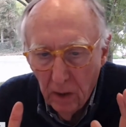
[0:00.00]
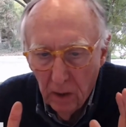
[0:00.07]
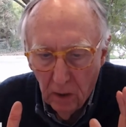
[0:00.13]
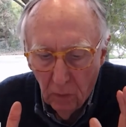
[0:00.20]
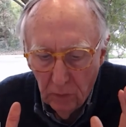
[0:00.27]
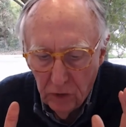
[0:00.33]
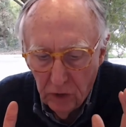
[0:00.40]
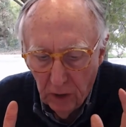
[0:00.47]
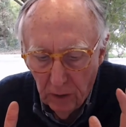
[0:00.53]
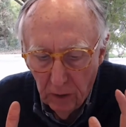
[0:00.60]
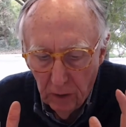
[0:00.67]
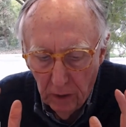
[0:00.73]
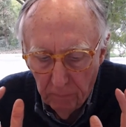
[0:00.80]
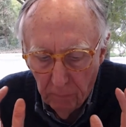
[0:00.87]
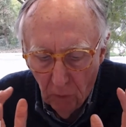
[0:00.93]
we
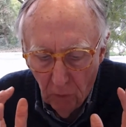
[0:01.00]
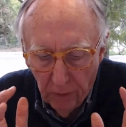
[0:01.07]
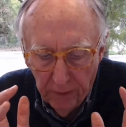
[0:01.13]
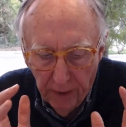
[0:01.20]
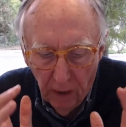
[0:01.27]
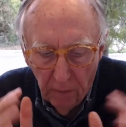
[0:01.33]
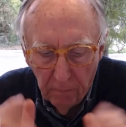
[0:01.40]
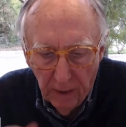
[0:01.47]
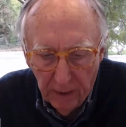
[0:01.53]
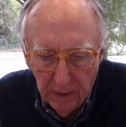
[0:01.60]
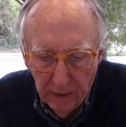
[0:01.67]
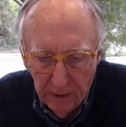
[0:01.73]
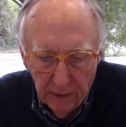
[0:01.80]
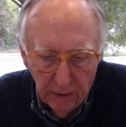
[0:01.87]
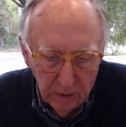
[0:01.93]
shut Ebola down by
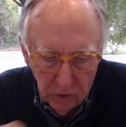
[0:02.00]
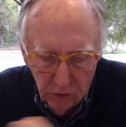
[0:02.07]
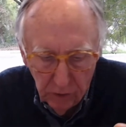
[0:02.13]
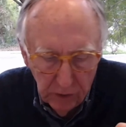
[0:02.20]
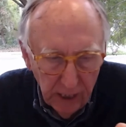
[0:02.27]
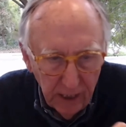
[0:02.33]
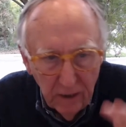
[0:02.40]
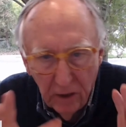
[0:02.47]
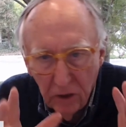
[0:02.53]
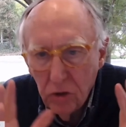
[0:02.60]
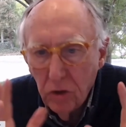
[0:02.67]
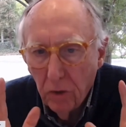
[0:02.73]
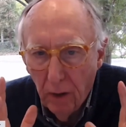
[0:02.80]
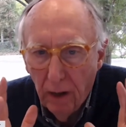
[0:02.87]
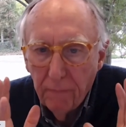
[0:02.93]
taking a
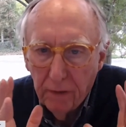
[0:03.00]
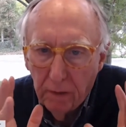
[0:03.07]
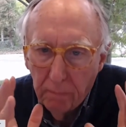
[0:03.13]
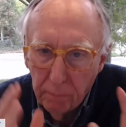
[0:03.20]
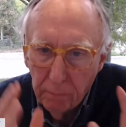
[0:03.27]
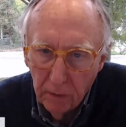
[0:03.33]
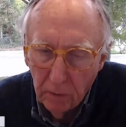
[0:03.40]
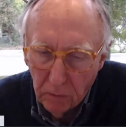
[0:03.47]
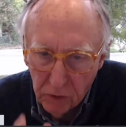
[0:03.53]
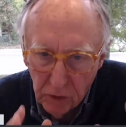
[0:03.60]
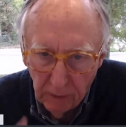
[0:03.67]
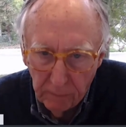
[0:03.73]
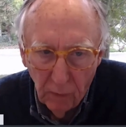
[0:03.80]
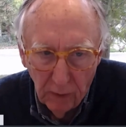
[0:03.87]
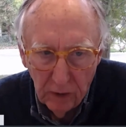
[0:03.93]
geographic approach.
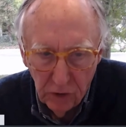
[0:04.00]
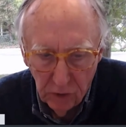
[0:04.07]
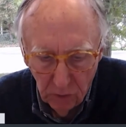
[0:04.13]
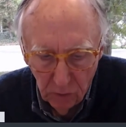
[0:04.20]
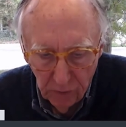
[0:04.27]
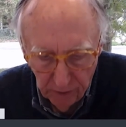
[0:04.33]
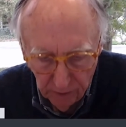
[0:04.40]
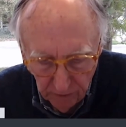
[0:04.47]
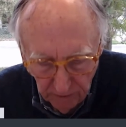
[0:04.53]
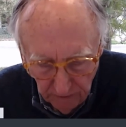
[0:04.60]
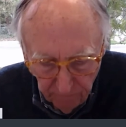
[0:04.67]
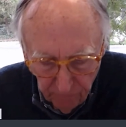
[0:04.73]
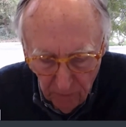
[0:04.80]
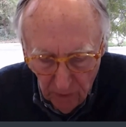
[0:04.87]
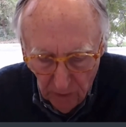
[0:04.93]
WHO did,
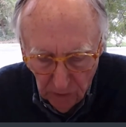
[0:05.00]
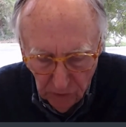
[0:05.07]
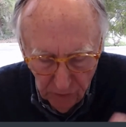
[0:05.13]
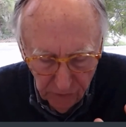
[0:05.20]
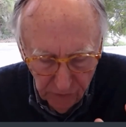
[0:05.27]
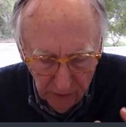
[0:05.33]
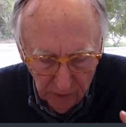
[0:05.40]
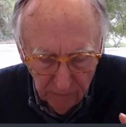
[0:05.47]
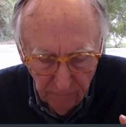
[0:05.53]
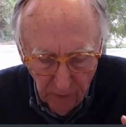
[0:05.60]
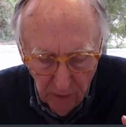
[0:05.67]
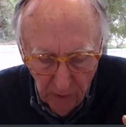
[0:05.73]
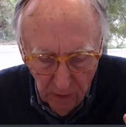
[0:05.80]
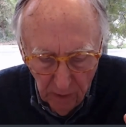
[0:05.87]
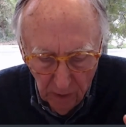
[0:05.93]
I should say.
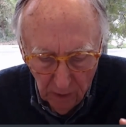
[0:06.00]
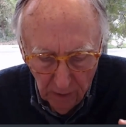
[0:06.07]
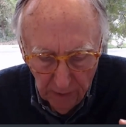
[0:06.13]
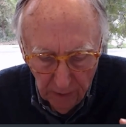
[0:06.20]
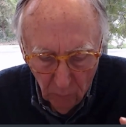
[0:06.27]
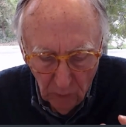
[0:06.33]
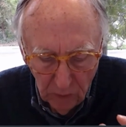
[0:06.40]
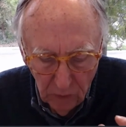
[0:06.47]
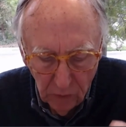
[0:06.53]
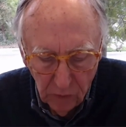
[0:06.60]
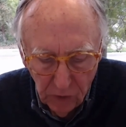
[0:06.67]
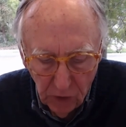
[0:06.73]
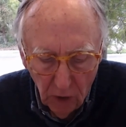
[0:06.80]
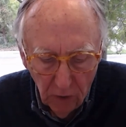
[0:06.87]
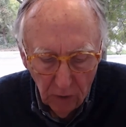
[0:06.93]
And once you
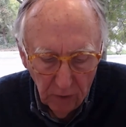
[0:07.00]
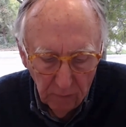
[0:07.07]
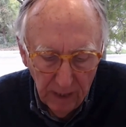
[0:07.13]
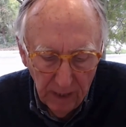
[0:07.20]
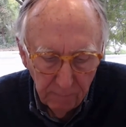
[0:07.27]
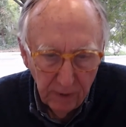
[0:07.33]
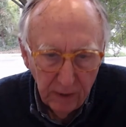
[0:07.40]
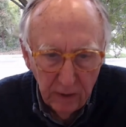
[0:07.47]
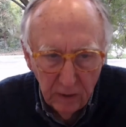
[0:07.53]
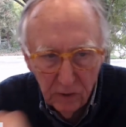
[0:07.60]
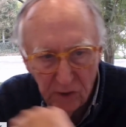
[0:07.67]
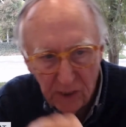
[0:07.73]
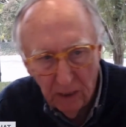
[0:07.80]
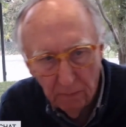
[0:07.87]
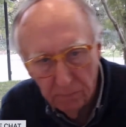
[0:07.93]
saw it on the map, they
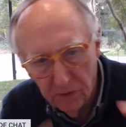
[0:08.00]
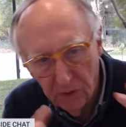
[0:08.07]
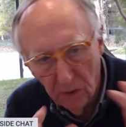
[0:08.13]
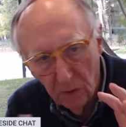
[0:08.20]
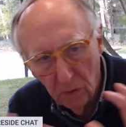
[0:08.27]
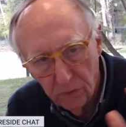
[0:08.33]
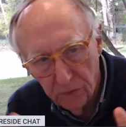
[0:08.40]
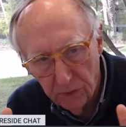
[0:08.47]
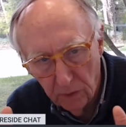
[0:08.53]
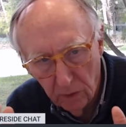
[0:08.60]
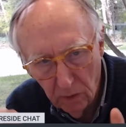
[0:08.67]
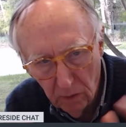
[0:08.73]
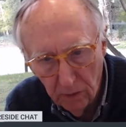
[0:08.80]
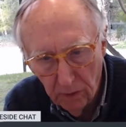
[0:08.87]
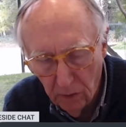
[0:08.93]
could set up zones. And,
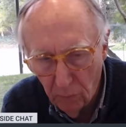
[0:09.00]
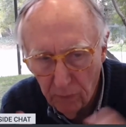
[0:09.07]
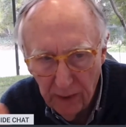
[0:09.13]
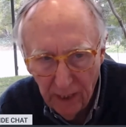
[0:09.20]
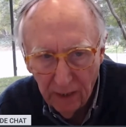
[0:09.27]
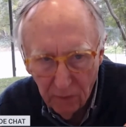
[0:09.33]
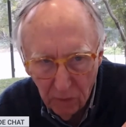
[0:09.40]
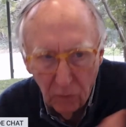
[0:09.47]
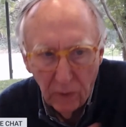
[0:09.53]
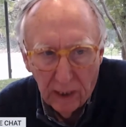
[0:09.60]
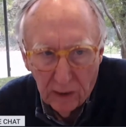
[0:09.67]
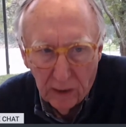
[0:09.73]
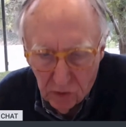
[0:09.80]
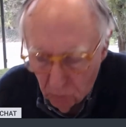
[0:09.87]
we can't do that